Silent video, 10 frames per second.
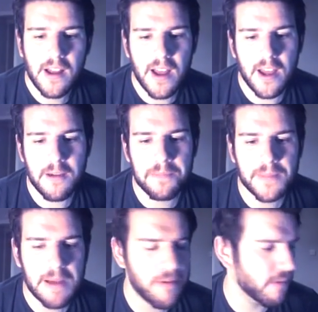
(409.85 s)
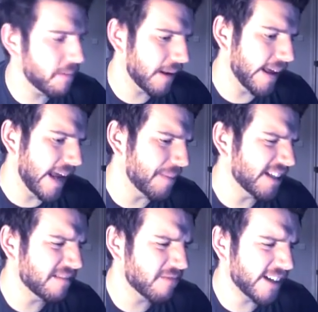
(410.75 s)
Um, I'll probably play, how
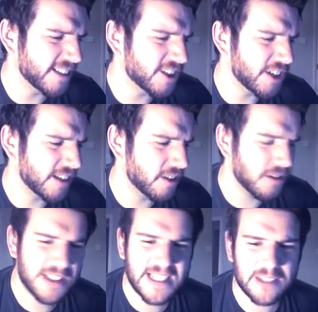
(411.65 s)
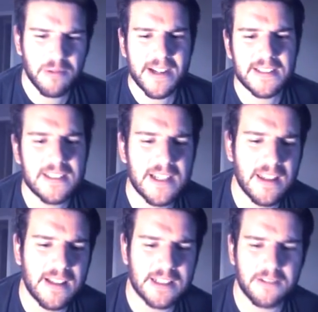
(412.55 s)
many races should I do? Six races? I
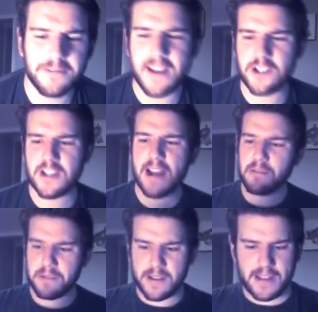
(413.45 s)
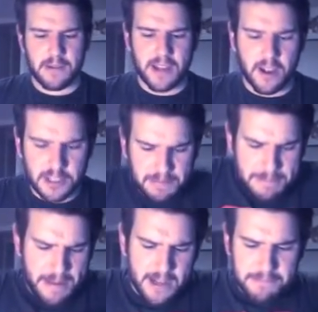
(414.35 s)
think that's a fair shout. But here we go,
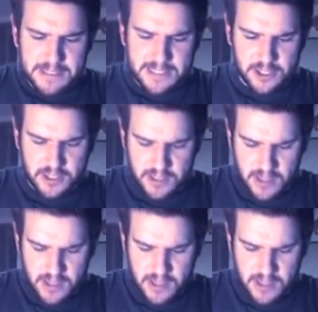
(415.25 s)
speed battle position.